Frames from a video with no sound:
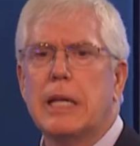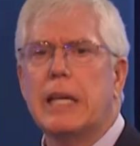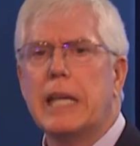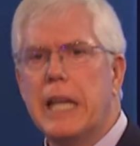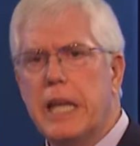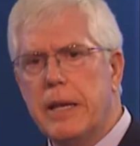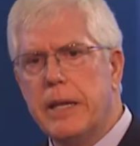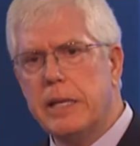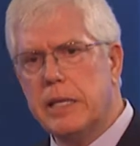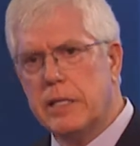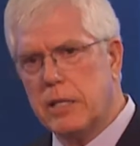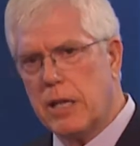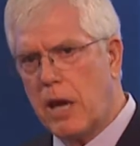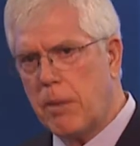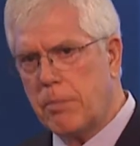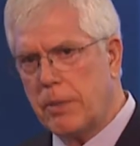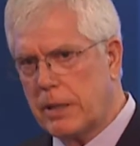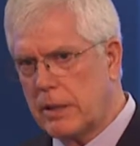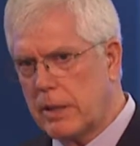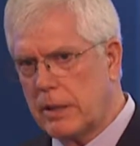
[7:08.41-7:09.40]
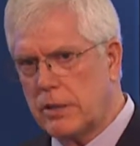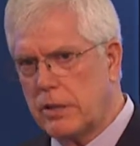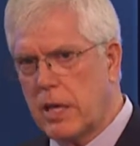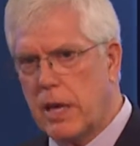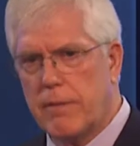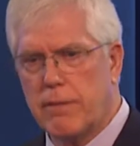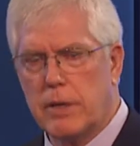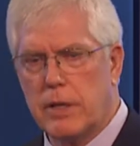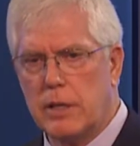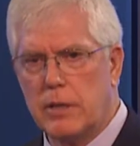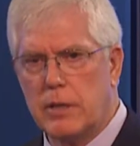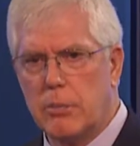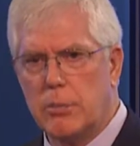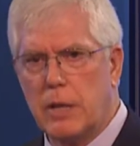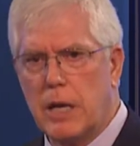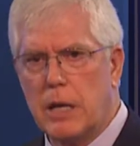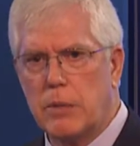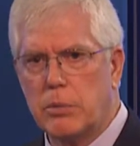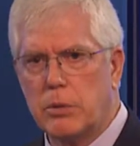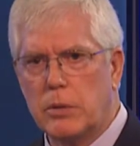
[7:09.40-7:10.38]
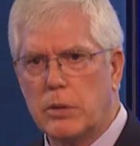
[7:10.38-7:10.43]
Any topic that's covered in the
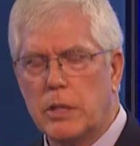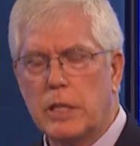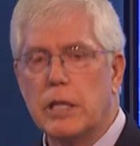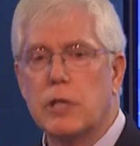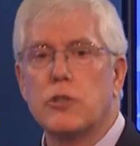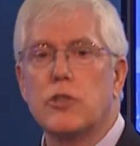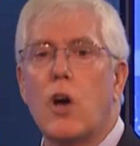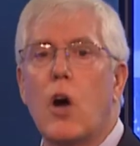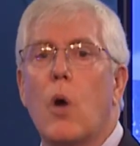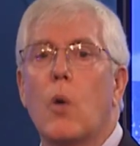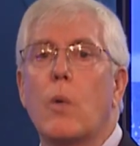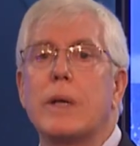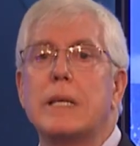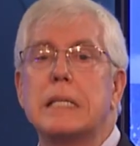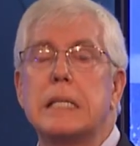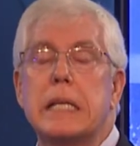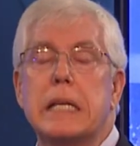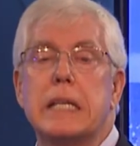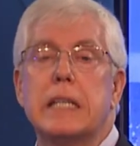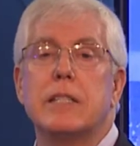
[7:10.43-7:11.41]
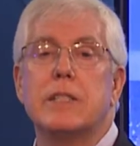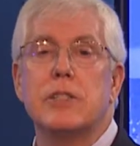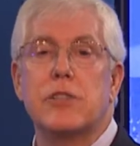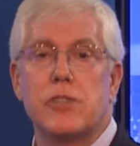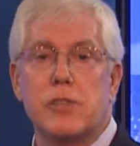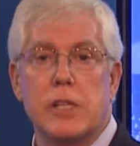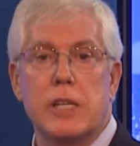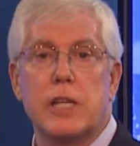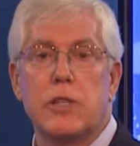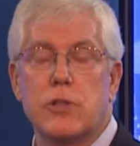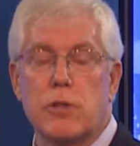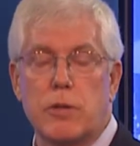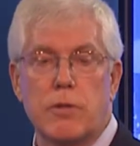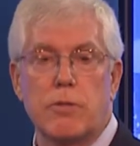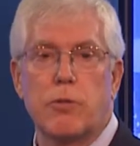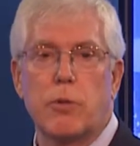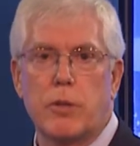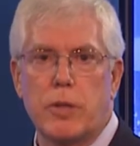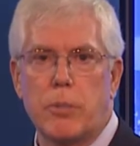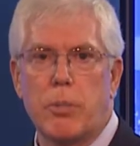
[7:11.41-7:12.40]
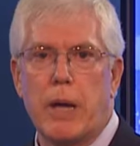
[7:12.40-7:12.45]
Bible is always in season
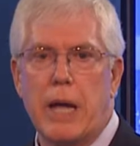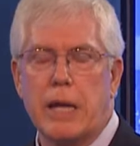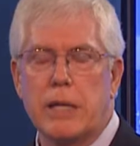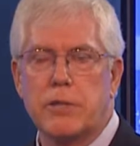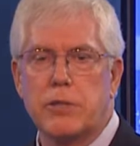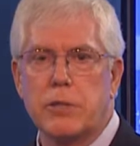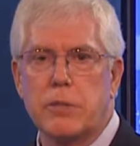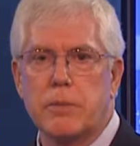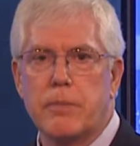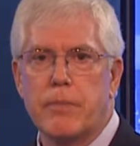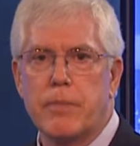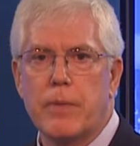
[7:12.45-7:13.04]
for the pastor.